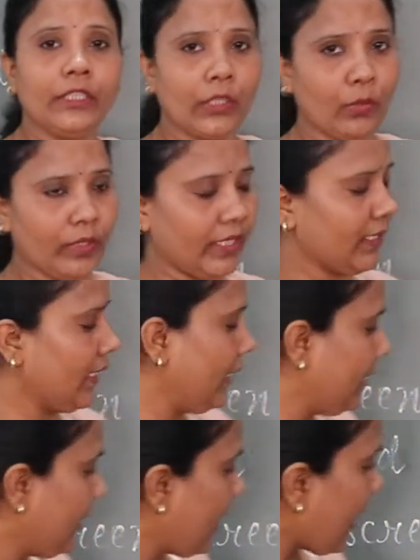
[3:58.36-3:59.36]
unit.
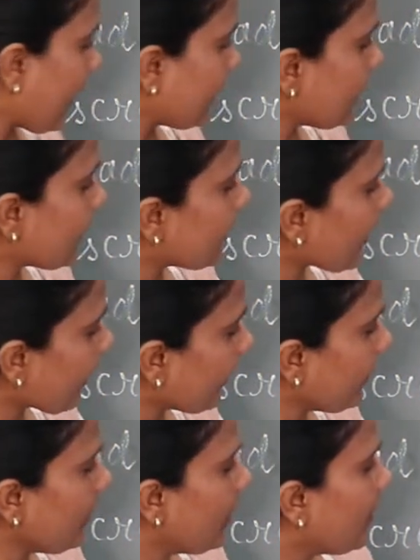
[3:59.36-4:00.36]
And
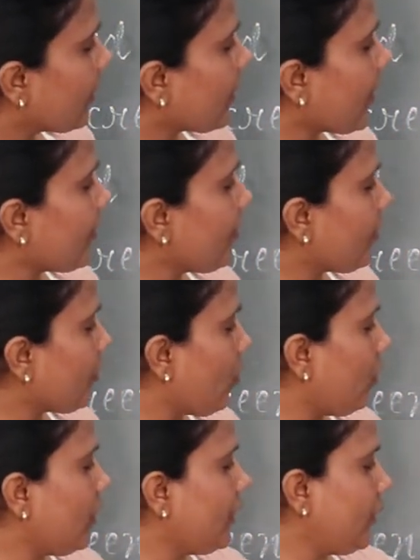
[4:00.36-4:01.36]
second,
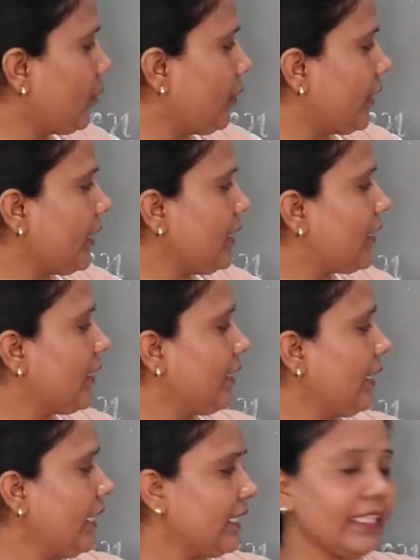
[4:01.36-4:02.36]
control unit.
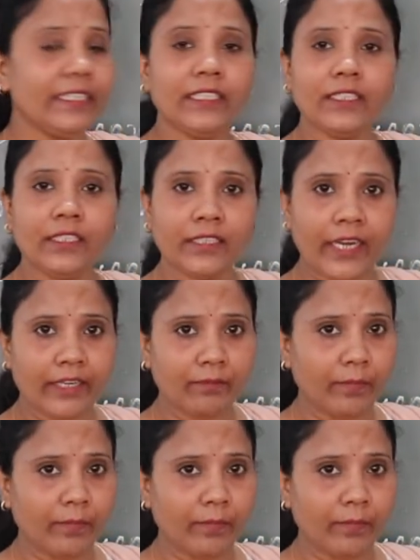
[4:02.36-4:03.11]
It stand